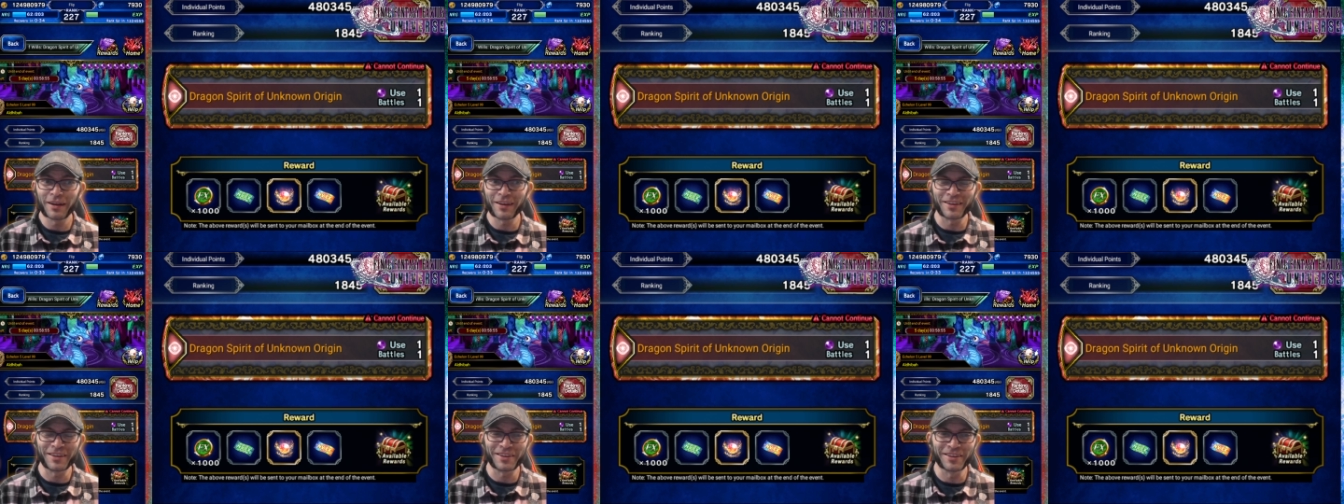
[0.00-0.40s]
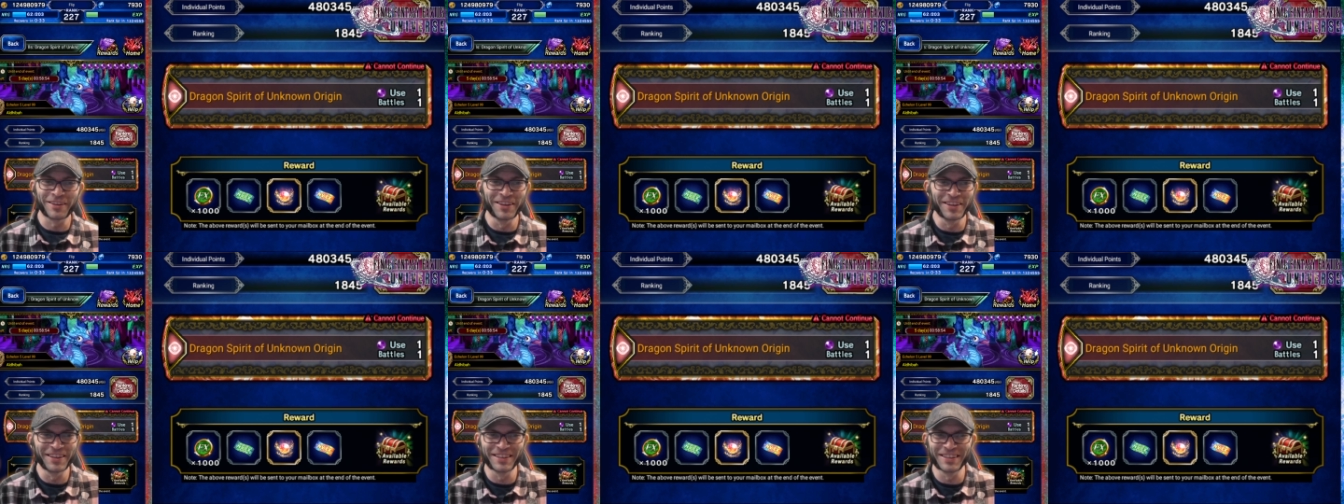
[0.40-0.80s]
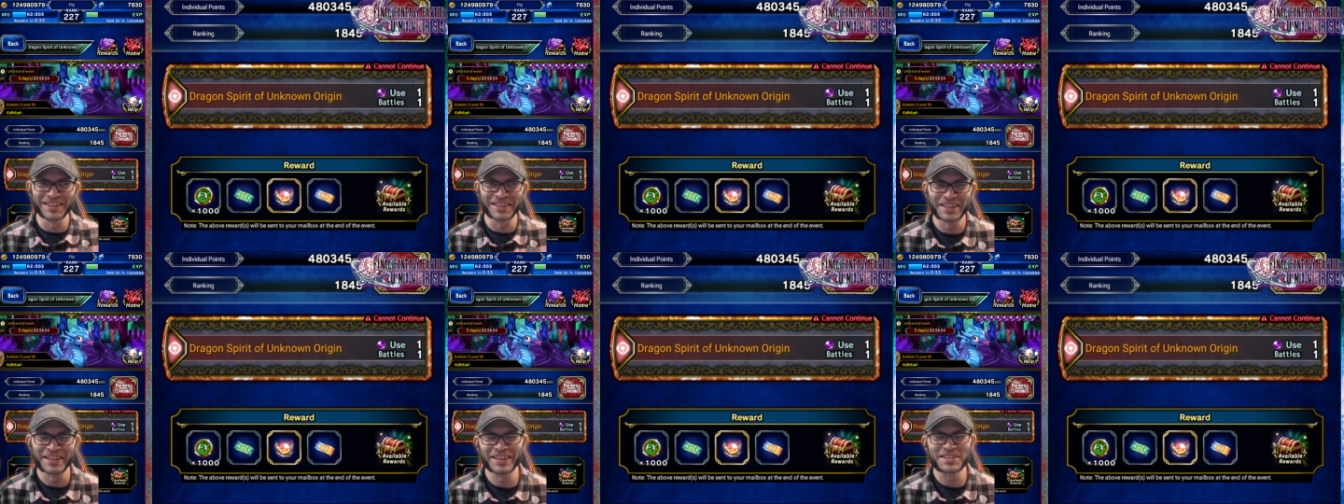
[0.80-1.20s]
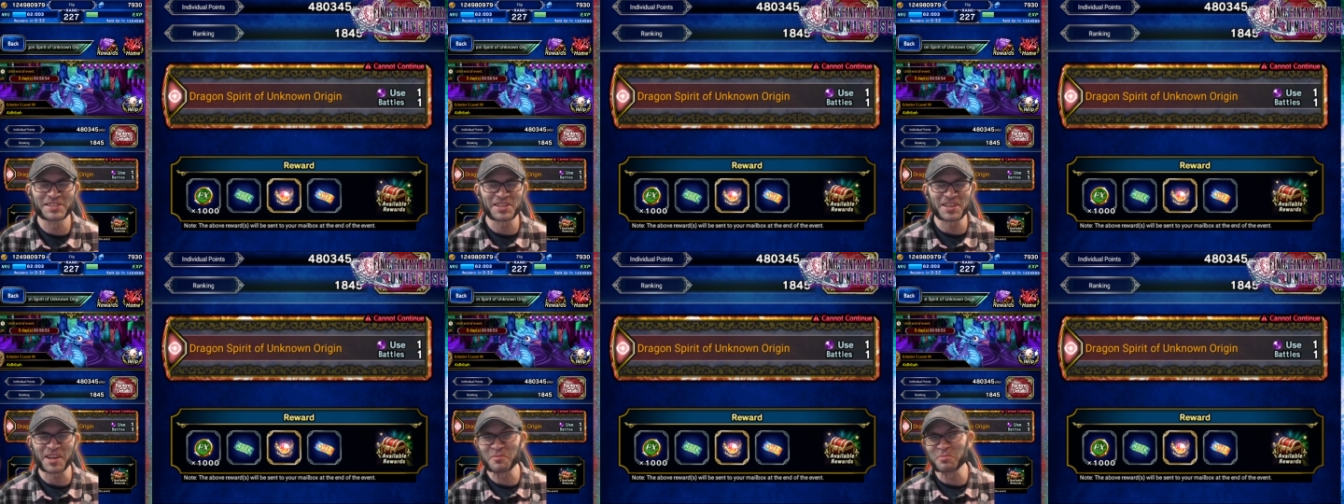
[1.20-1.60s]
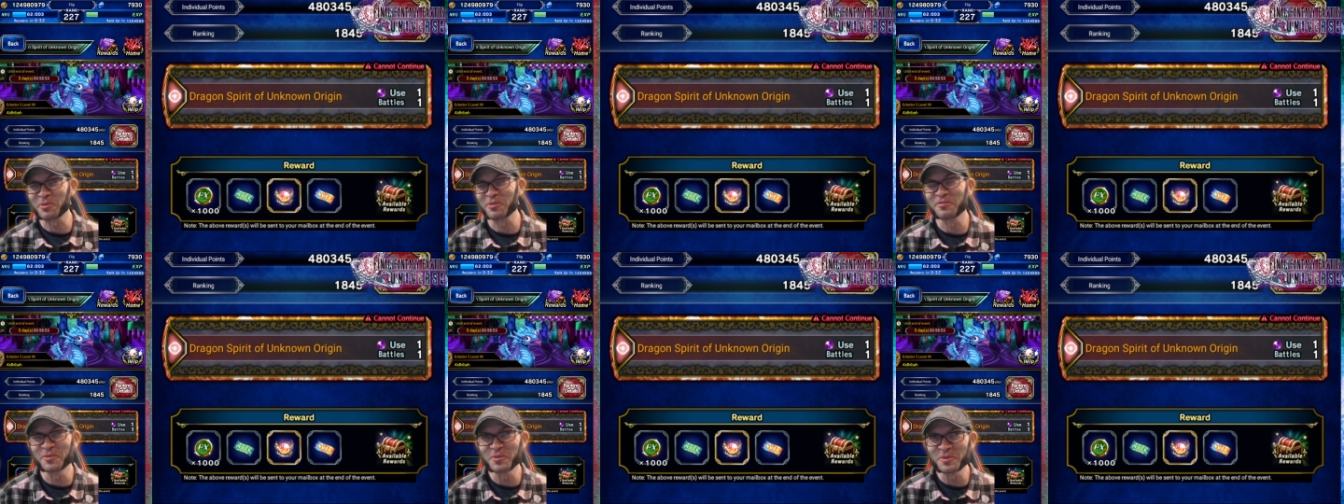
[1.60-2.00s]
Uh, it's the
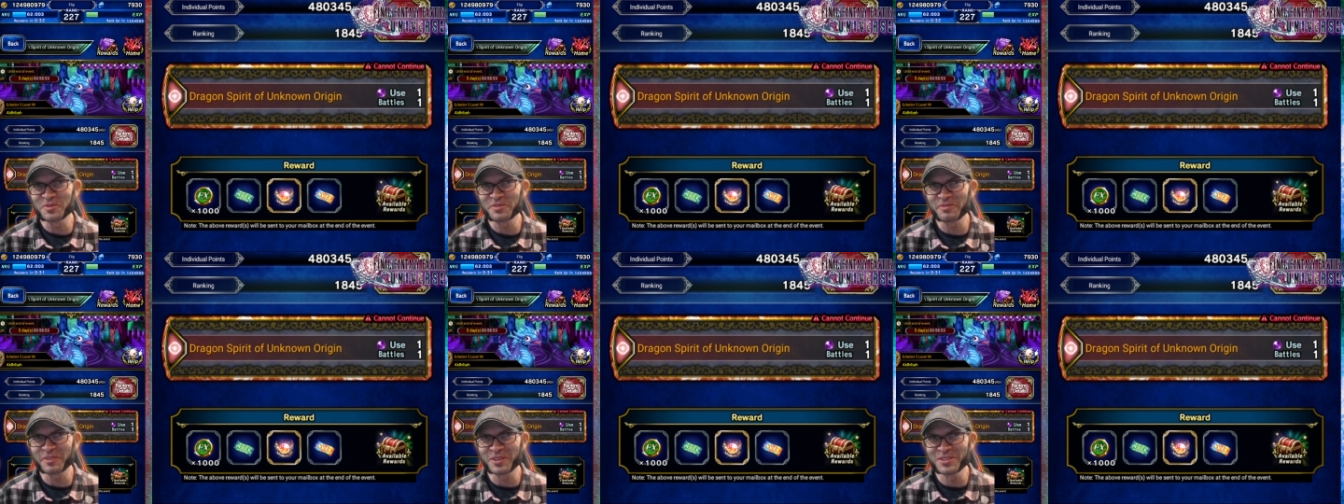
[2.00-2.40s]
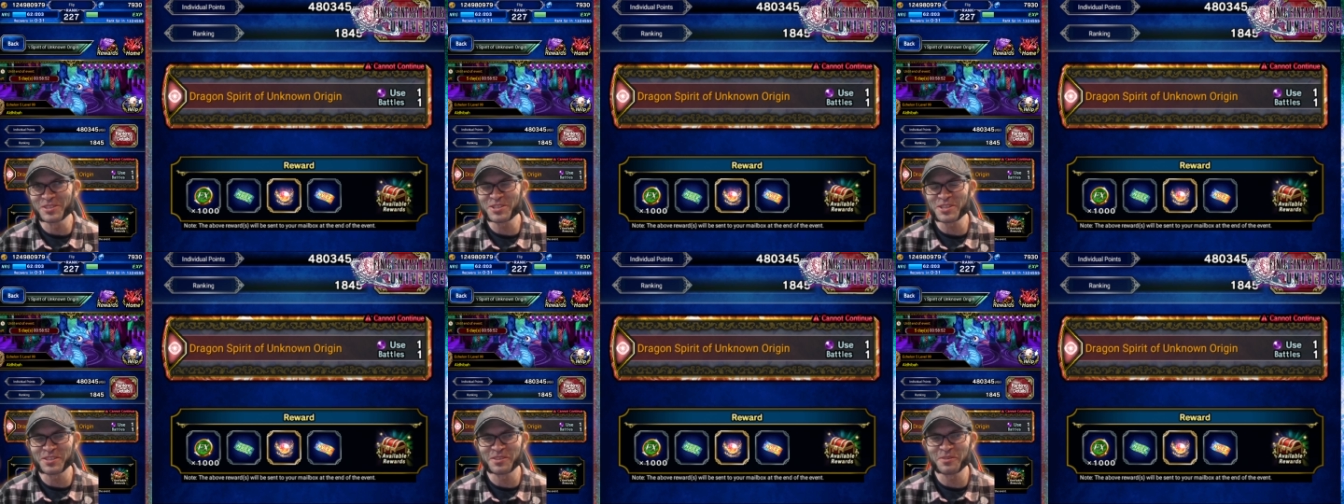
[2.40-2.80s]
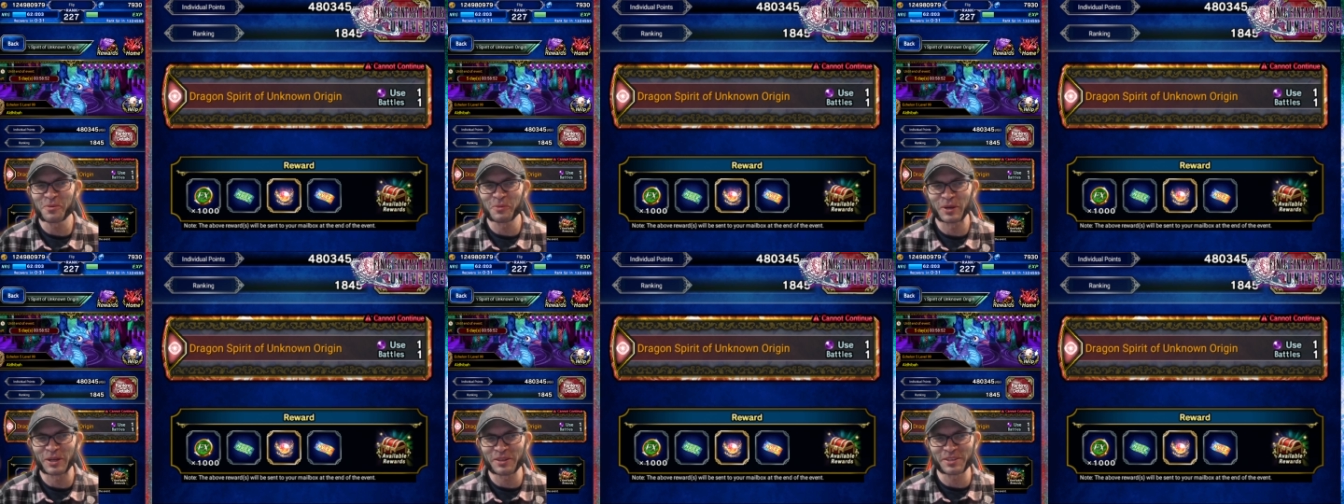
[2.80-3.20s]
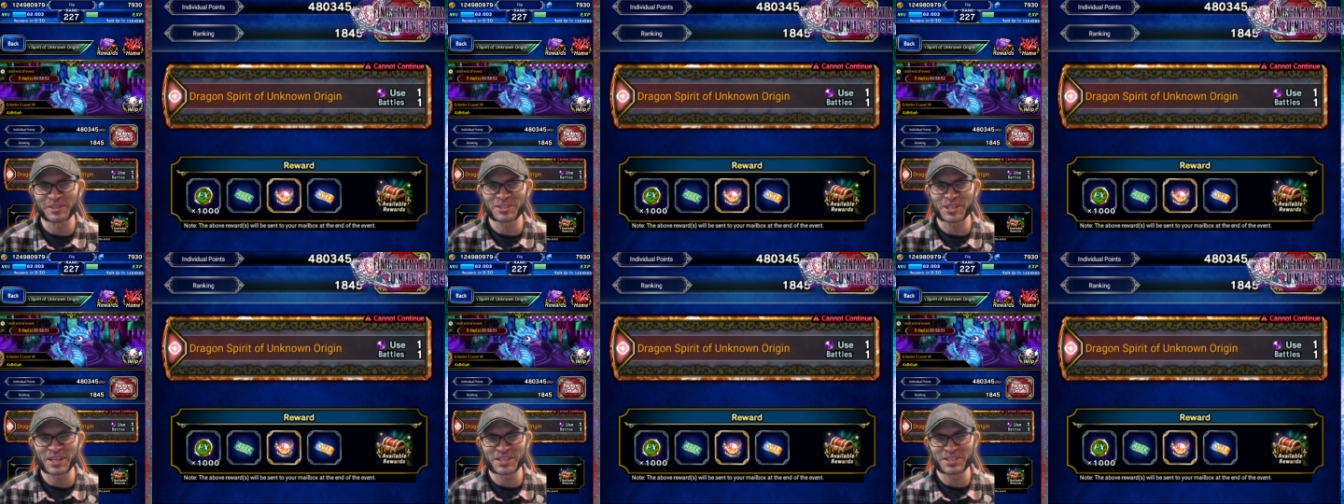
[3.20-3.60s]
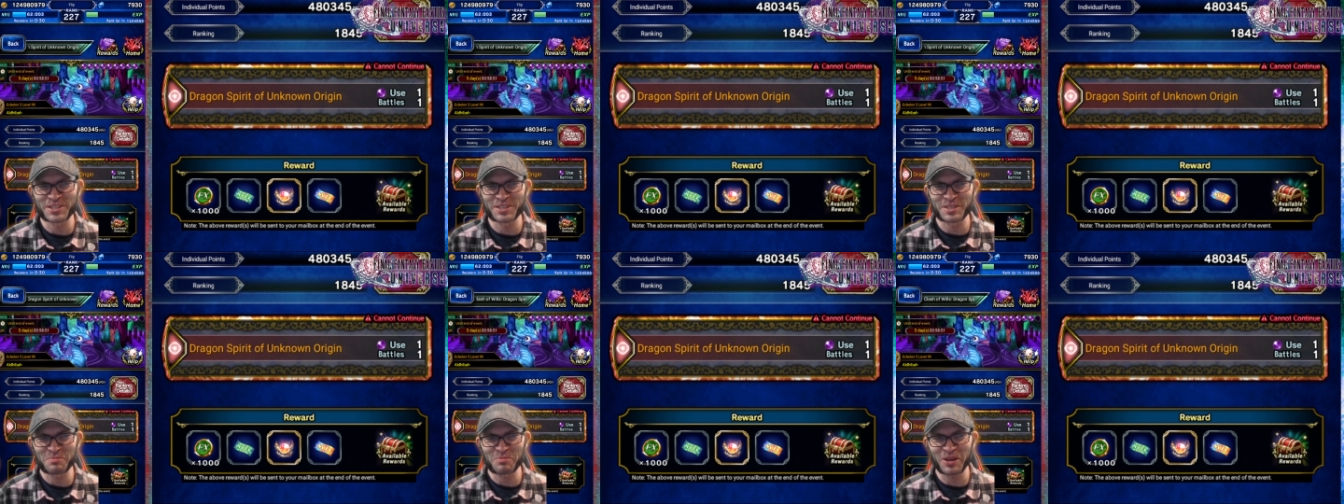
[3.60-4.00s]
April Fool's version where they
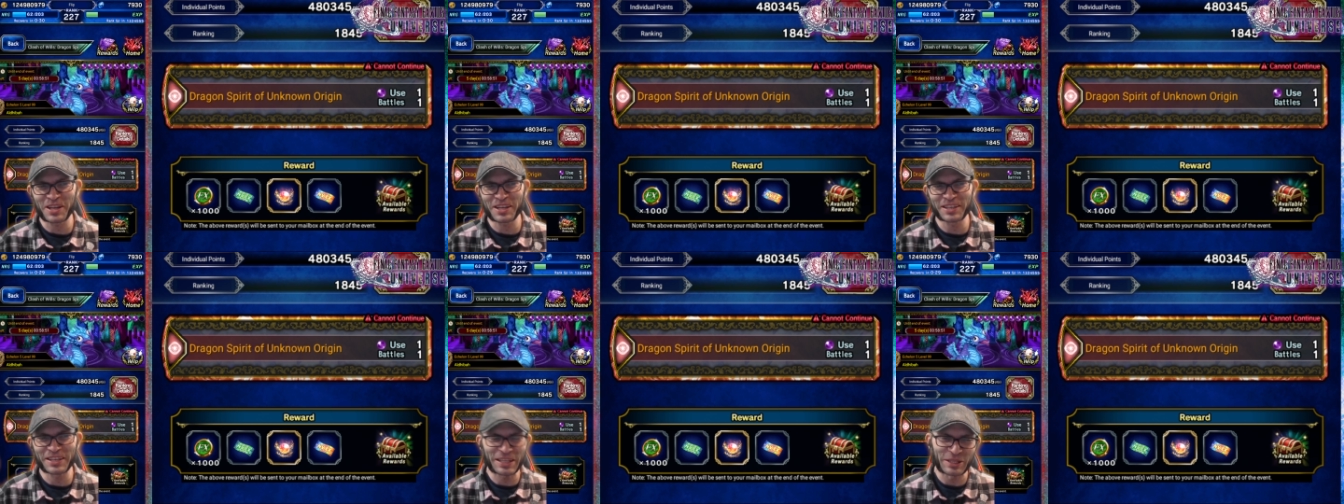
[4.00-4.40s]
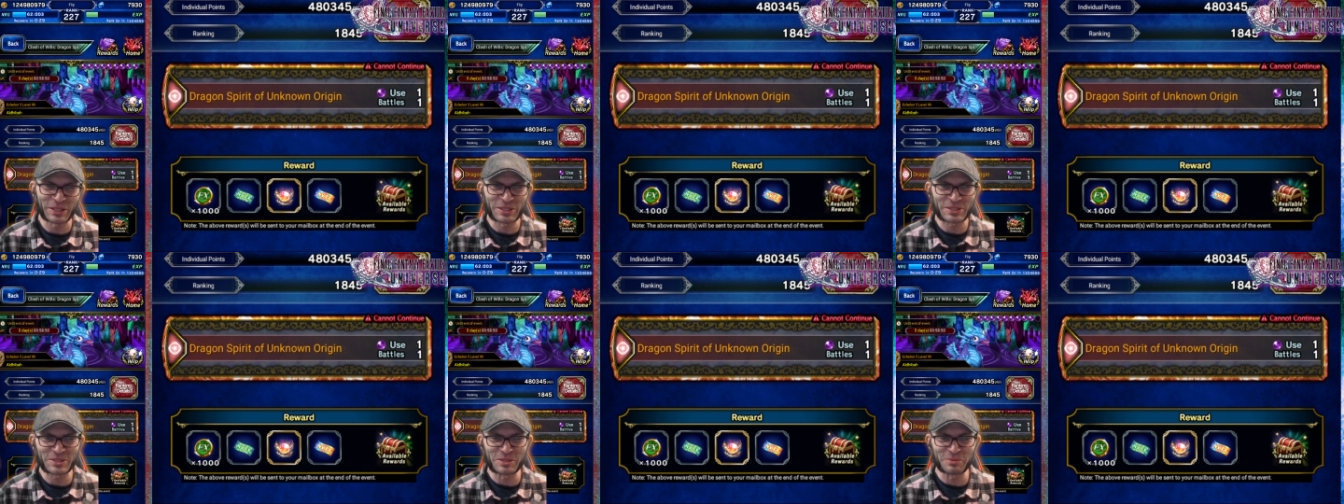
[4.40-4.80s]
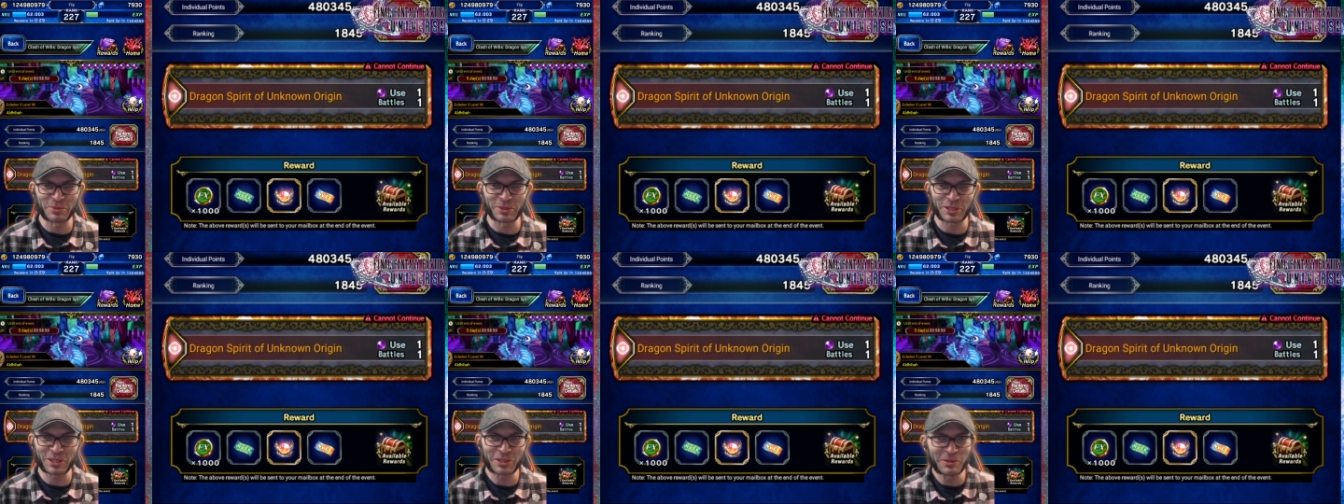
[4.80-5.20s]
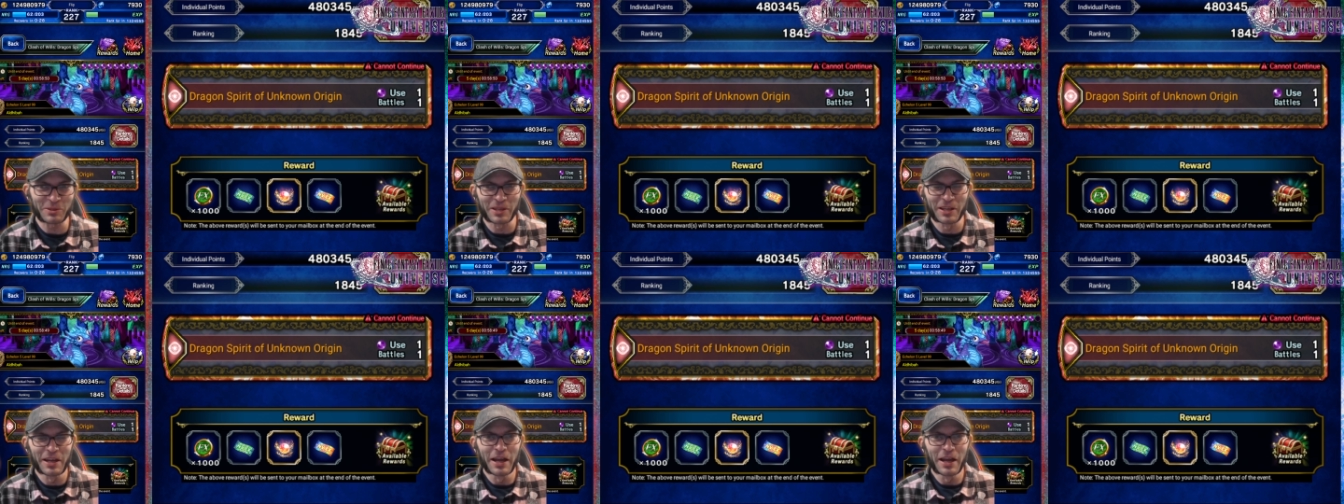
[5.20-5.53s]
changed the sprite and he looks super cute.